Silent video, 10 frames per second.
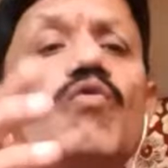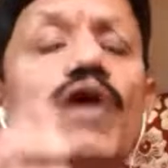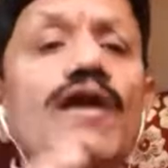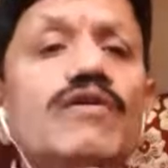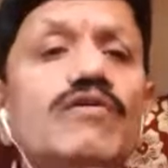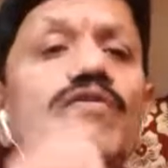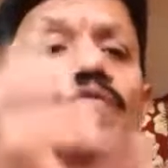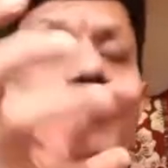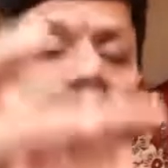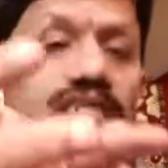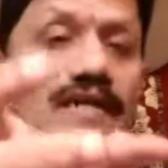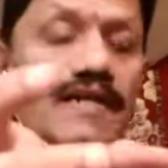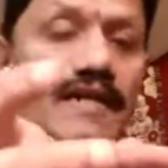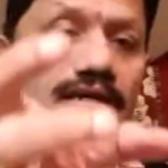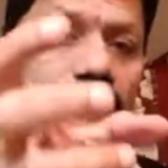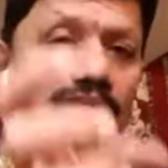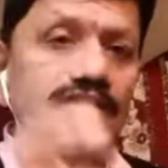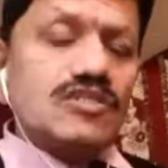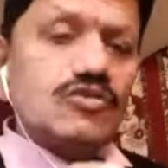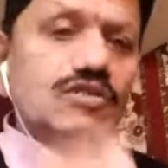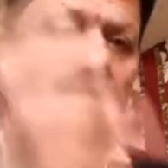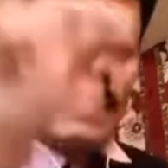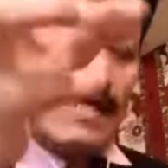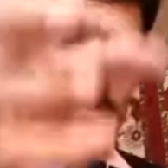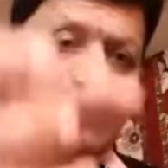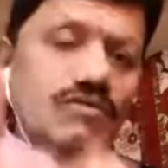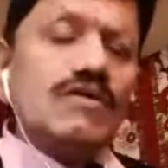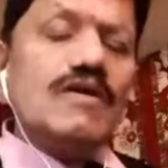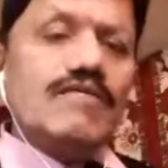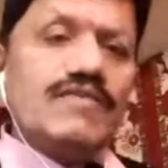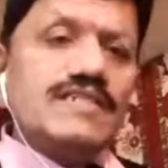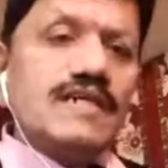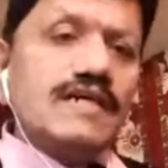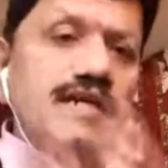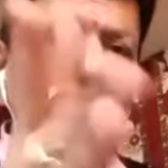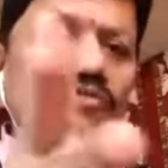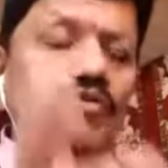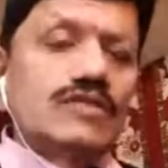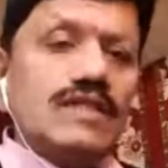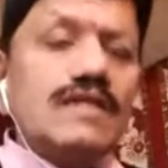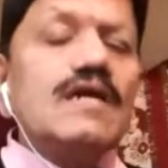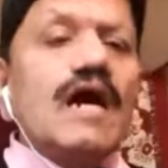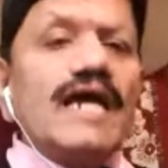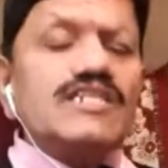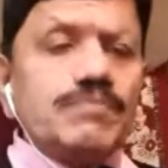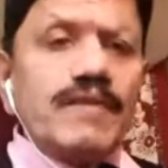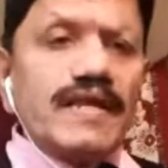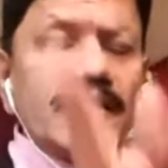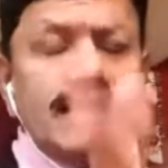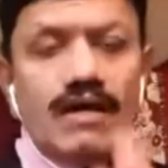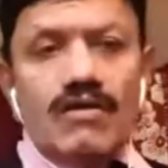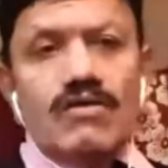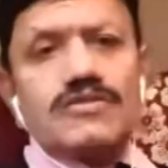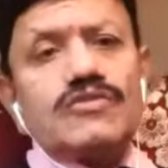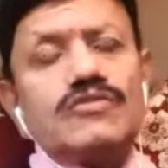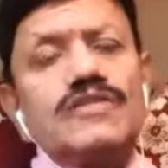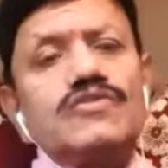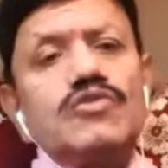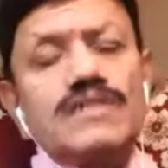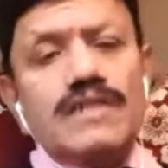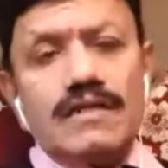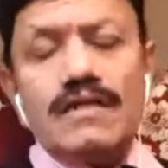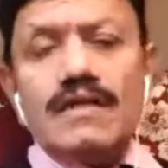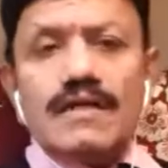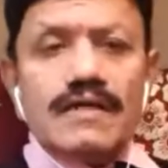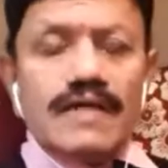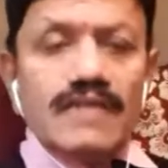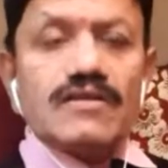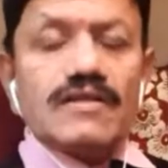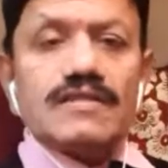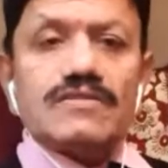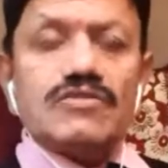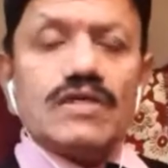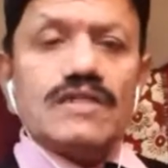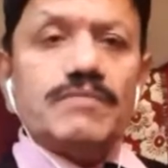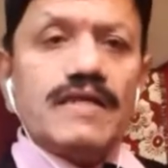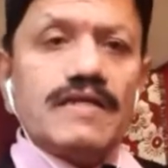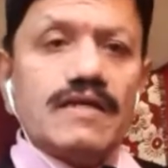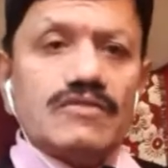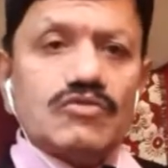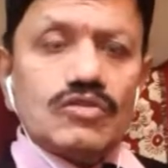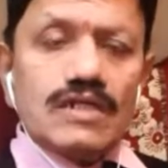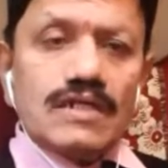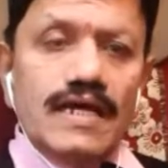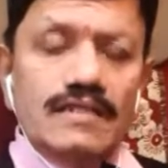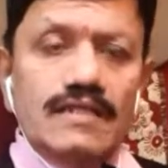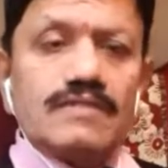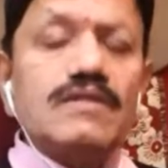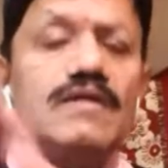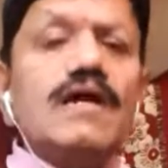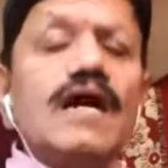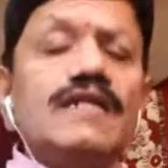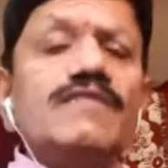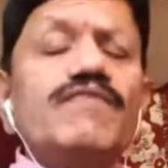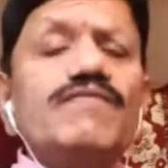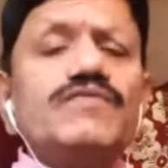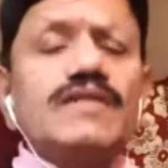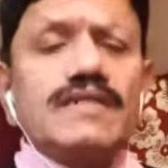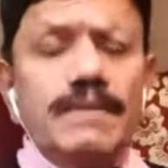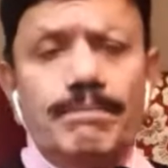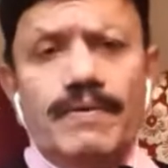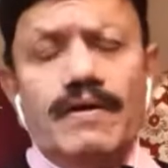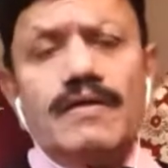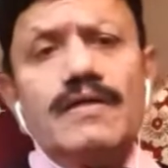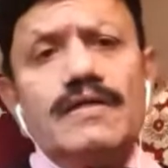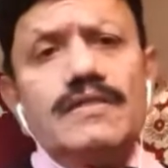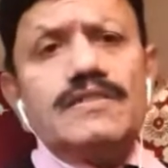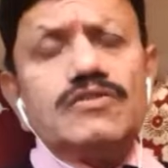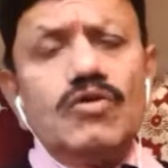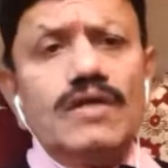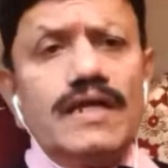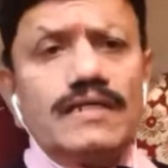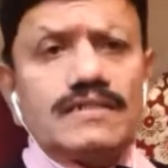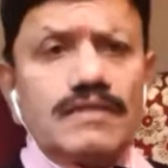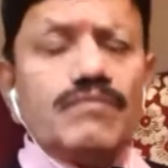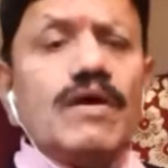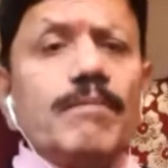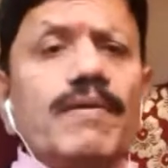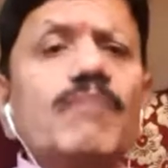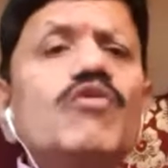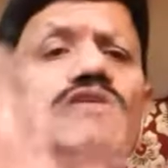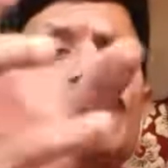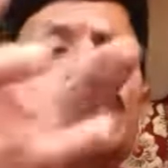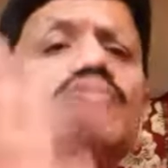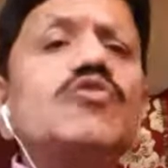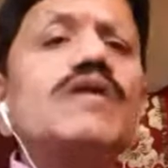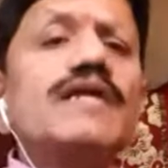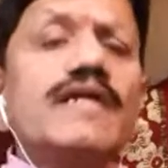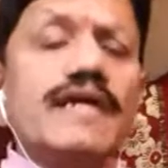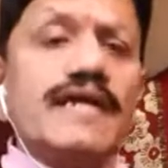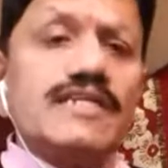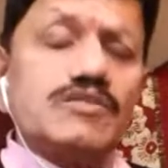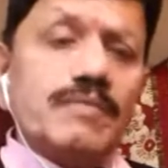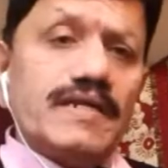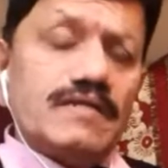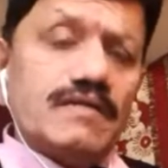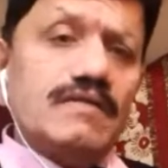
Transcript: we have to facilitate. The institution has to facilitate through the ice breaking and also the social gatherings, ice breaking and social gatherings. And the fifth tip is known as promote the student engagement.